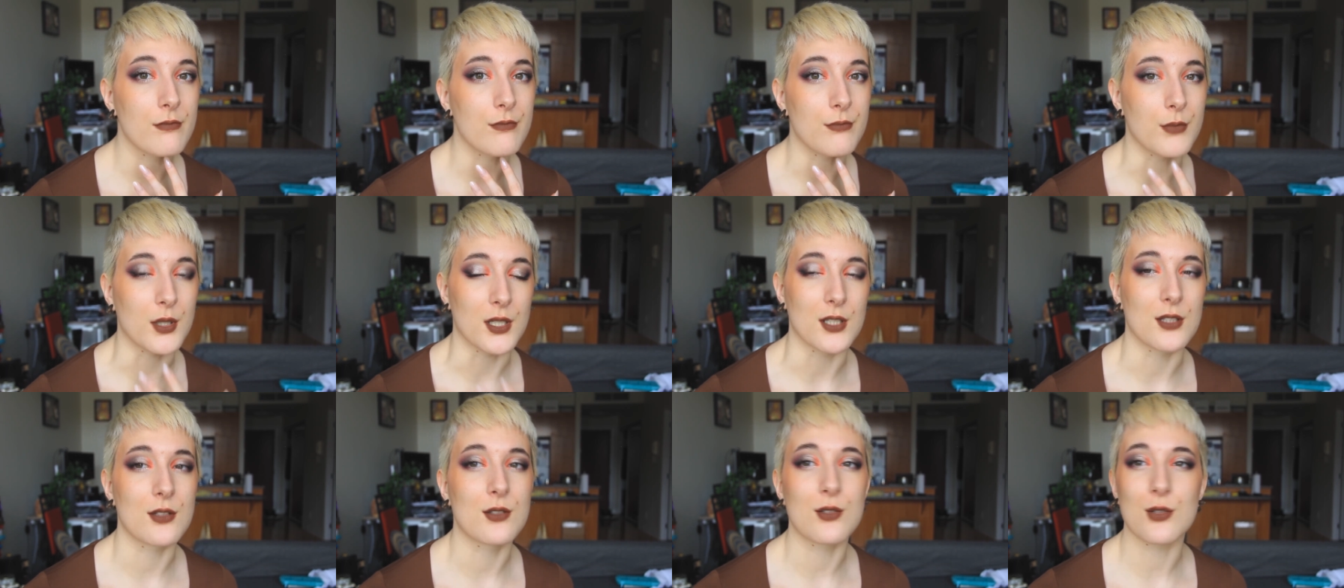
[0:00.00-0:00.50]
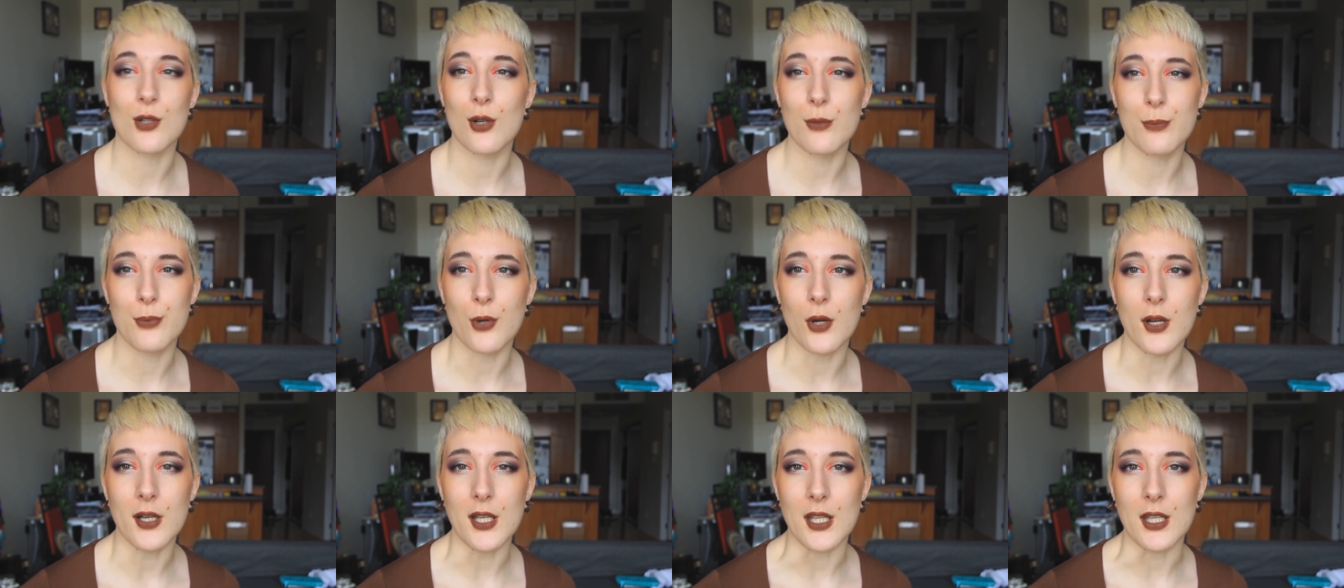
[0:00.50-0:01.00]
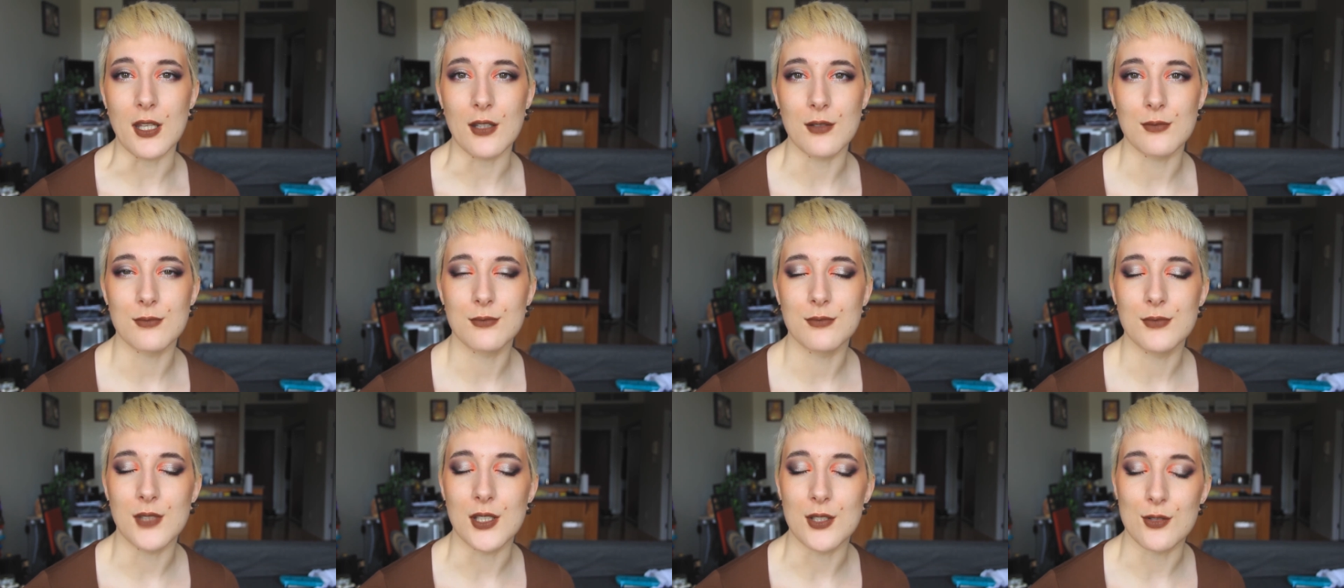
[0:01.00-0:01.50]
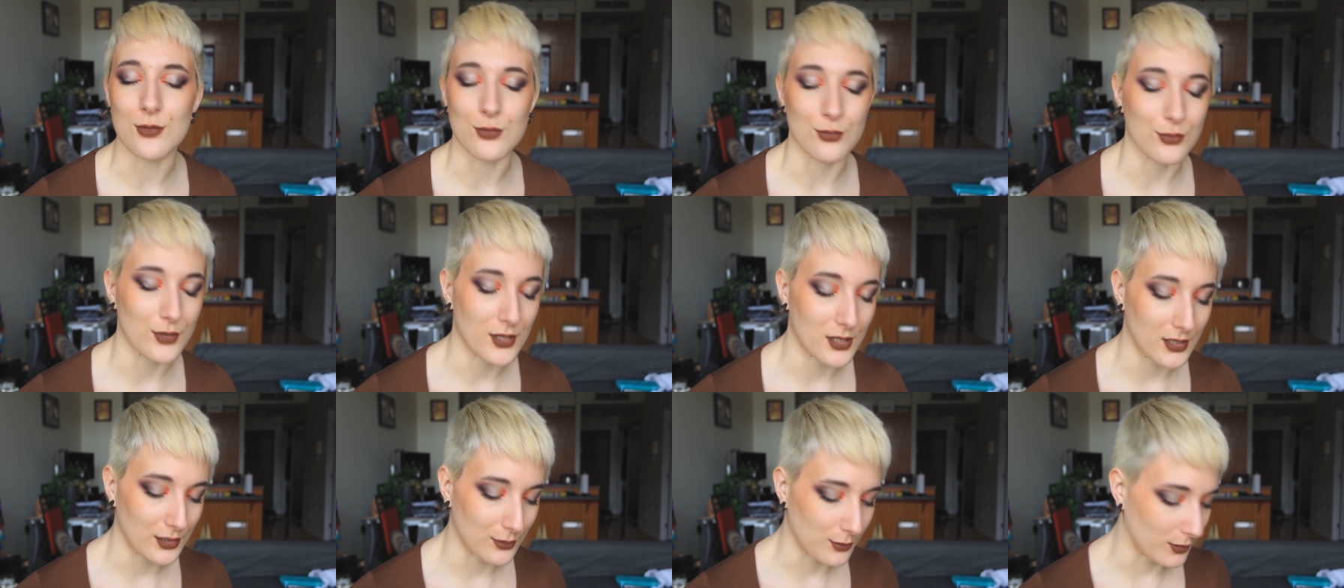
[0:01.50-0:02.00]
But it's so pretty. It's
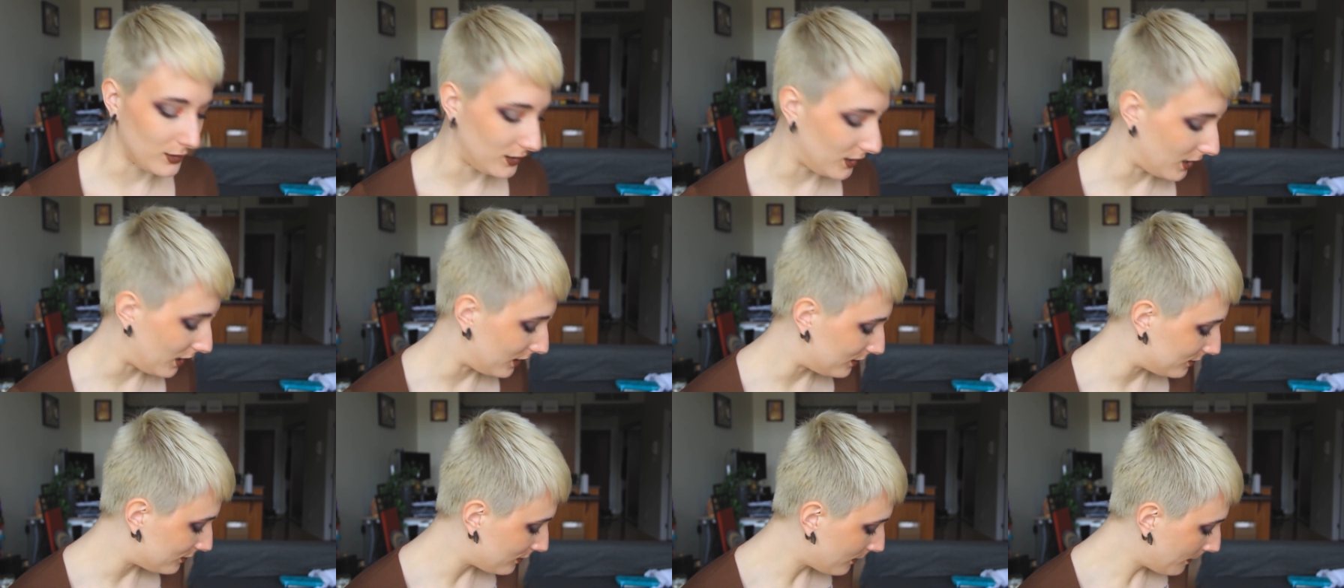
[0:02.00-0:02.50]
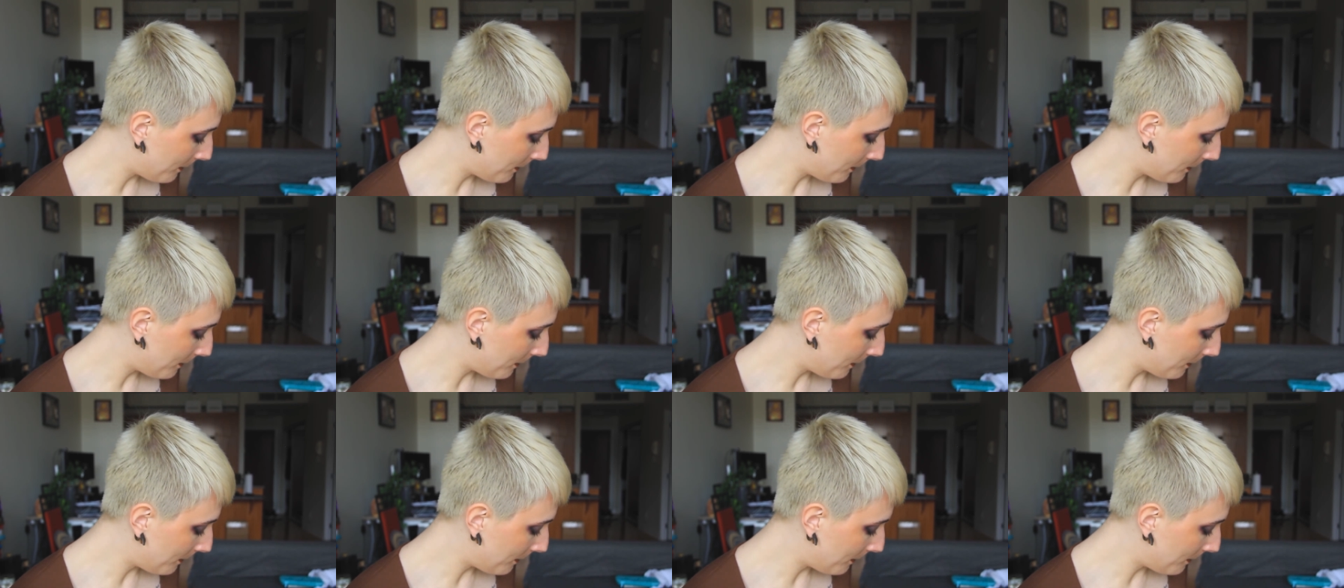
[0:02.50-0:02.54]
really, really nice.